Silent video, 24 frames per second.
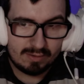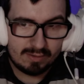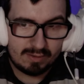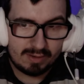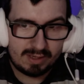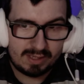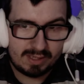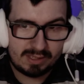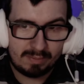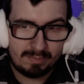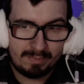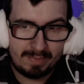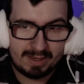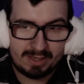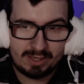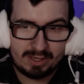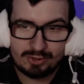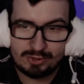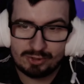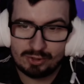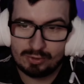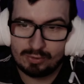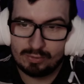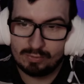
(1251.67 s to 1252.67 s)
It
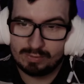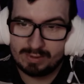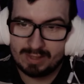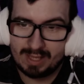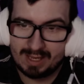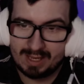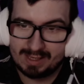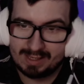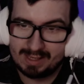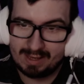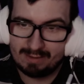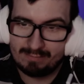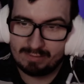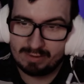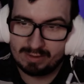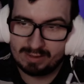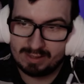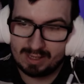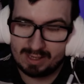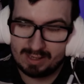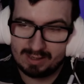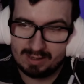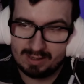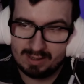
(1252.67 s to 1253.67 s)
managed to tank
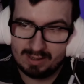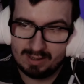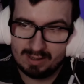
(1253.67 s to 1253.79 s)
everything.